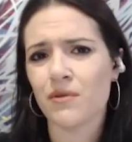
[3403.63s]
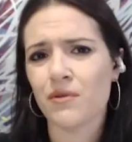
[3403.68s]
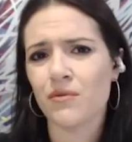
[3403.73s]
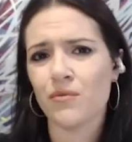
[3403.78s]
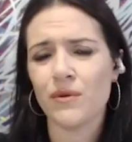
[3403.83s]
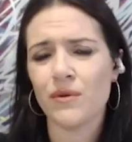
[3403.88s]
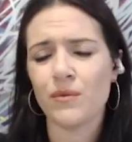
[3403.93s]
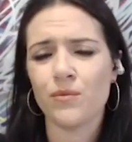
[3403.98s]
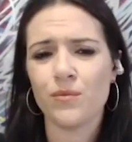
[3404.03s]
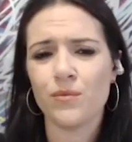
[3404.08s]

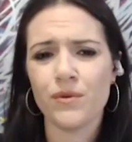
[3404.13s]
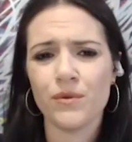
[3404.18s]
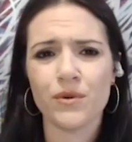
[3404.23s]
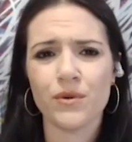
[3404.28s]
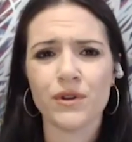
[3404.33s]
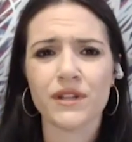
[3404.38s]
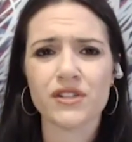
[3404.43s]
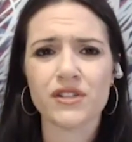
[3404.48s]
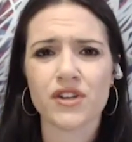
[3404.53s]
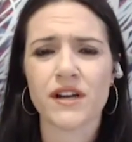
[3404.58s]
but we
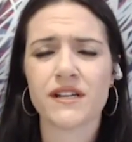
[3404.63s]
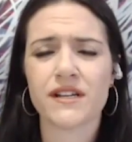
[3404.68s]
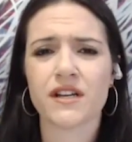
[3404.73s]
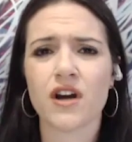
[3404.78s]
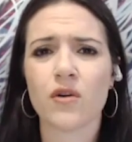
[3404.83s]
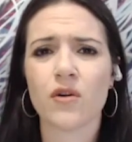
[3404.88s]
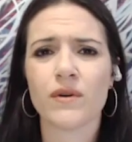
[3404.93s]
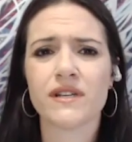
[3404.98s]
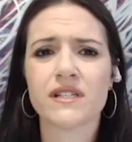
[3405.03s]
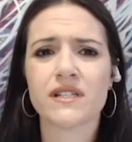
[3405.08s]
really tried to
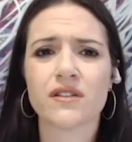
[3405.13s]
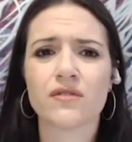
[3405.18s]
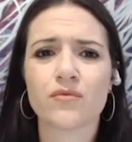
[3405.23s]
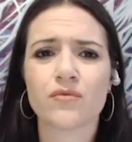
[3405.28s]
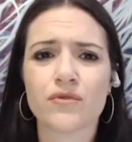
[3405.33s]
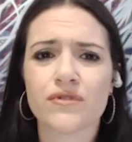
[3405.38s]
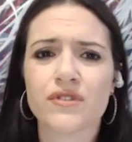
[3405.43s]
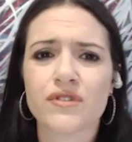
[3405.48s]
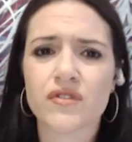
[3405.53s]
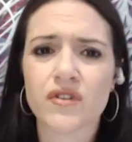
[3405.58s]
go into the
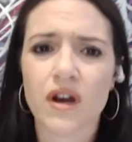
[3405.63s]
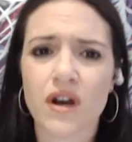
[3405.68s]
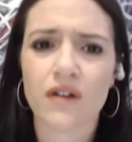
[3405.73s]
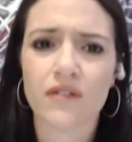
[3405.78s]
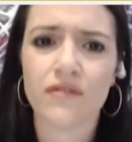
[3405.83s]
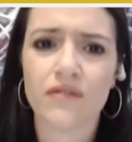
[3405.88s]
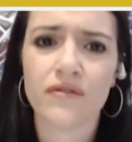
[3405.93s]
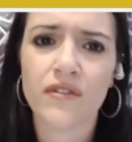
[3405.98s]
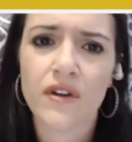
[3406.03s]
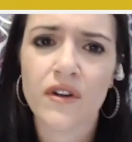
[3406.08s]
roots
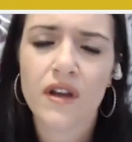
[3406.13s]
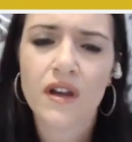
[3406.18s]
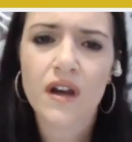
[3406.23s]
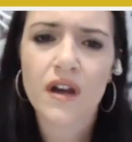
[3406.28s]
of